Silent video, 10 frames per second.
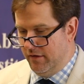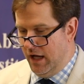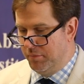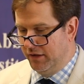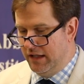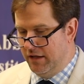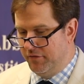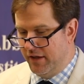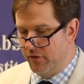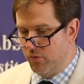I
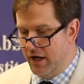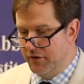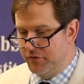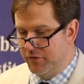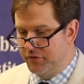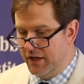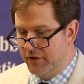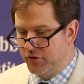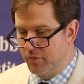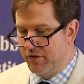believe that in the rights of the
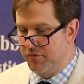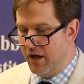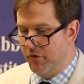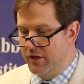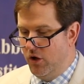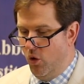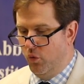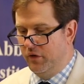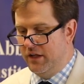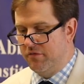states are to be found the
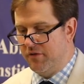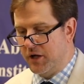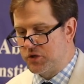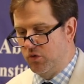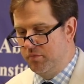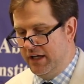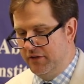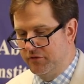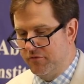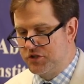only effectual
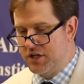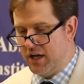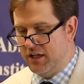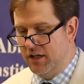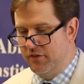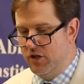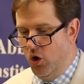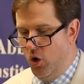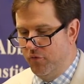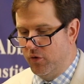means of checking the
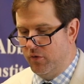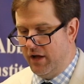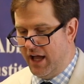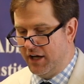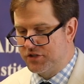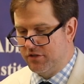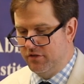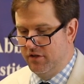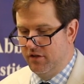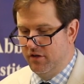
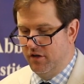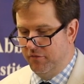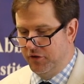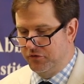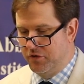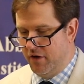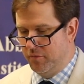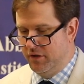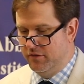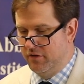overaction of this
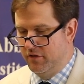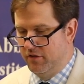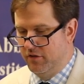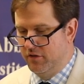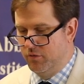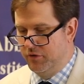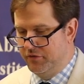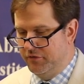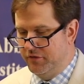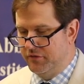government, to
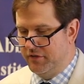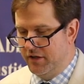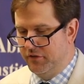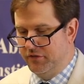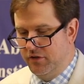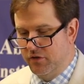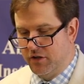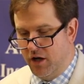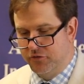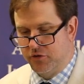resist its tendency to
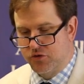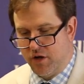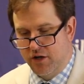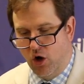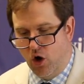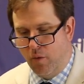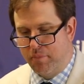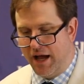concentrate all